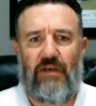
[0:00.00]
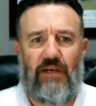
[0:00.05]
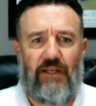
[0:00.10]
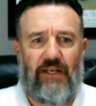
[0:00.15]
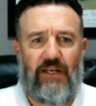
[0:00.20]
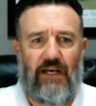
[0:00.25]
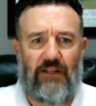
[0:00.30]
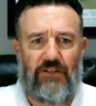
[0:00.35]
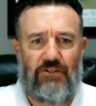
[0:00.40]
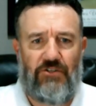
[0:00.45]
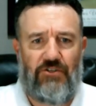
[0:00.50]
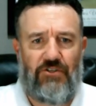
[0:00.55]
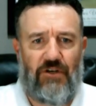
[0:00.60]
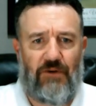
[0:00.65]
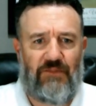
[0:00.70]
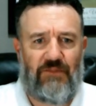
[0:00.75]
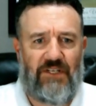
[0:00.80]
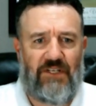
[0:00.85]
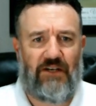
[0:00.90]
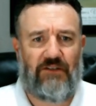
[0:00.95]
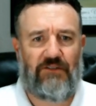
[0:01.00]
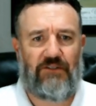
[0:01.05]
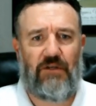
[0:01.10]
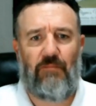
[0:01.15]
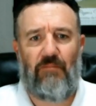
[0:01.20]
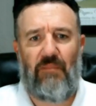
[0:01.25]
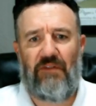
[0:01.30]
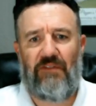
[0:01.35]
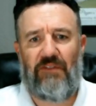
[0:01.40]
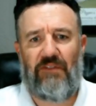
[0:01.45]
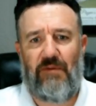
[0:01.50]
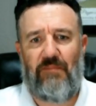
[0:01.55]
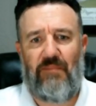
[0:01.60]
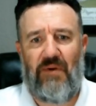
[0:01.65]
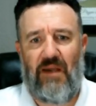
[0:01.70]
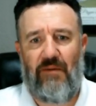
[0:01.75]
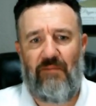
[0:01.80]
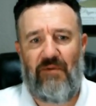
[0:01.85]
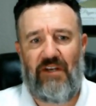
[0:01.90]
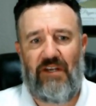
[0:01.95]
Now let's jump down to monthly
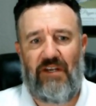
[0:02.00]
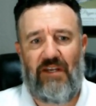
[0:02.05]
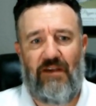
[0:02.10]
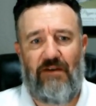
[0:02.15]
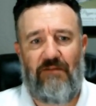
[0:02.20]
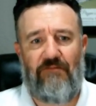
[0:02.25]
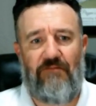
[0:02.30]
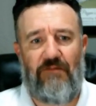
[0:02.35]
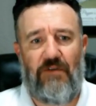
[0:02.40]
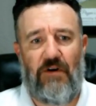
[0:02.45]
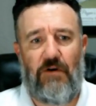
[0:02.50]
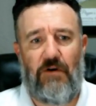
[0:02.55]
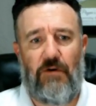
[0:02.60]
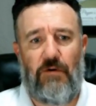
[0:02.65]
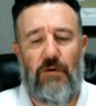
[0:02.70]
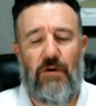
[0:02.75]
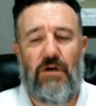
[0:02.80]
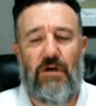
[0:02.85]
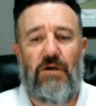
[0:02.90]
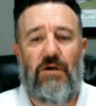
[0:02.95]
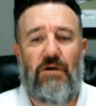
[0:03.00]
payment info.